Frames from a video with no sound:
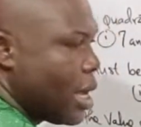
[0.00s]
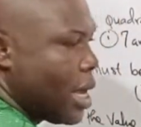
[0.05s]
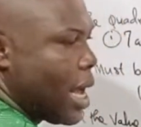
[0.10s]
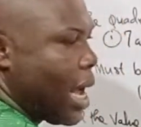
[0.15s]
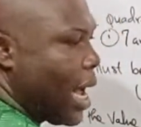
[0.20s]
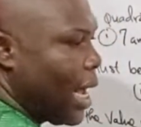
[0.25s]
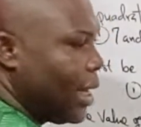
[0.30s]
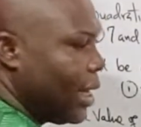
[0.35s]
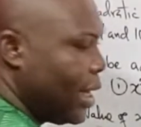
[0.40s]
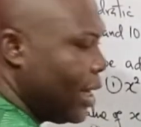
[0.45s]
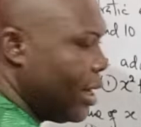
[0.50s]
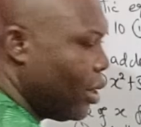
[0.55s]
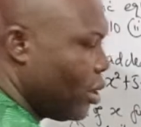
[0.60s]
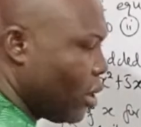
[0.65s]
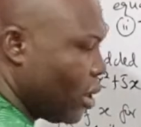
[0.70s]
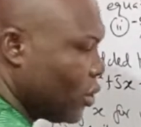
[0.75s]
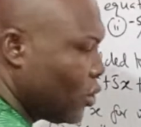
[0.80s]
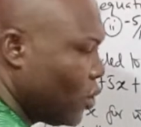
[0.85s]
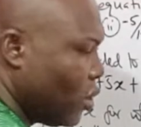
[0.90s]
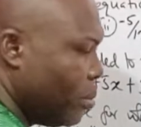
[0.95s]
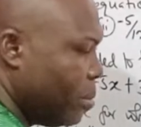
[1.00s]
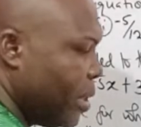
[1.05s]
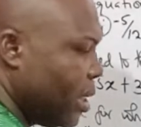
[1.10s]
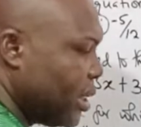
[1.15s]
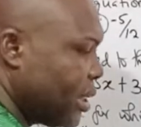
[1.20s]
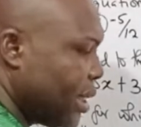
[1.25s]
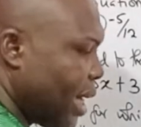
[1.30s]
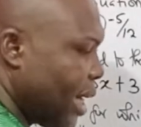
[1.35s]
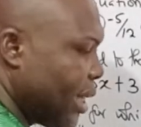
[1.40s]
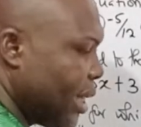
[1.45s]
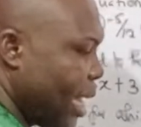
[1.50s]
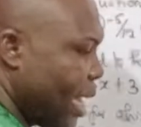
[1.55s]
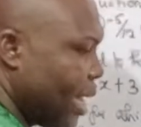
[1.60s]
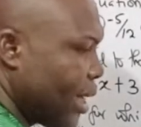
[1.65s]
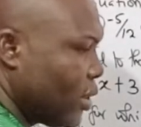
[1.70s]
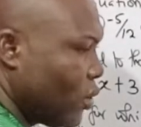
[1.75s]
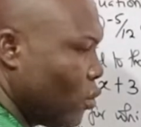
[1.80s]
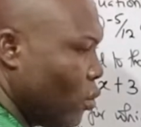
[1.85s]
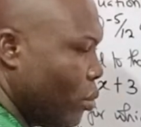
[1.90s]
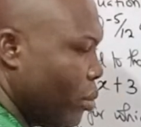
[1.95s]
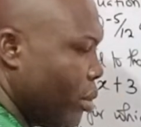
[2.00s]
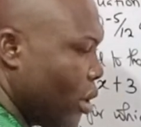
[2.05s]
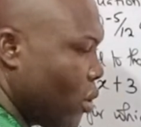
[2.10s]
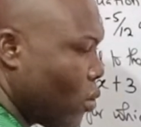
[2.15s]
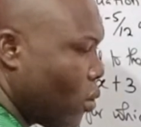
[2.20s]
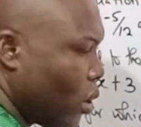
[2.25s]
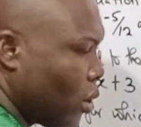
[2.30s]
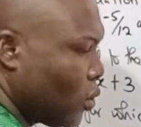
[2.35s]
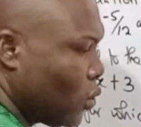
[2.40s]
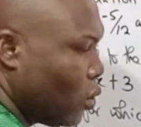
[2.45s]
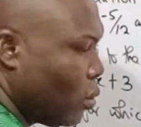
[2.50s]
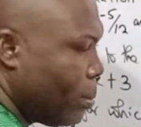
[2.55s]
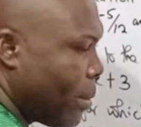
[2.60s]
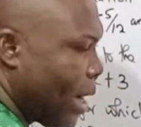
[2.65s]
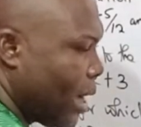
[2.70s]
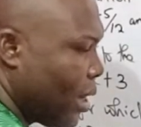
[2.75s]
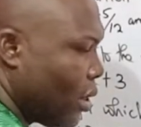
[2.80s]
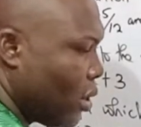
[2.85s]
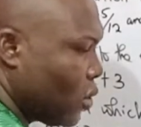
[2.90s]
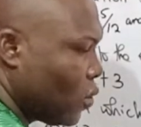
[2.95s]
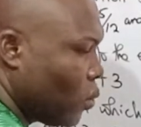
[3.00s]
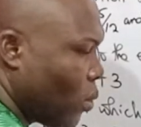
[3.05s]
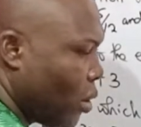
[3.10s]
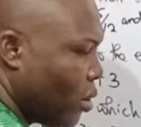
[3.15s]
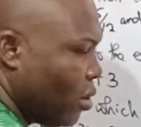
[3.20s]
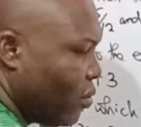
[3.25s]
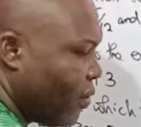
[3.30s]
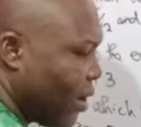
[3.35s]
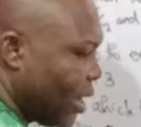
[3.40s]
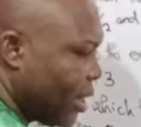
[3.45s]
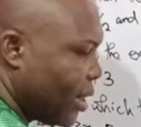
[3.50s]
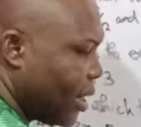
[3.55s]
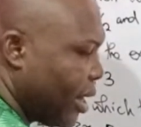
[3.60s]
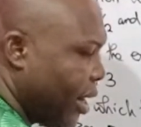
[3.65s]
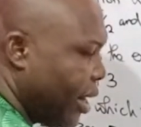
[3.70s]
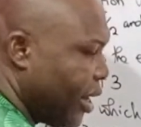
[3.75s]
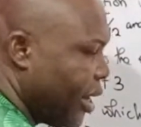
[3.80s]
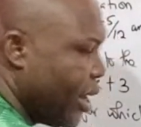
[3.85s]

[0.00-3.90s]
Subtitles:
and then it also means that x will be equals to minus 1 over 3.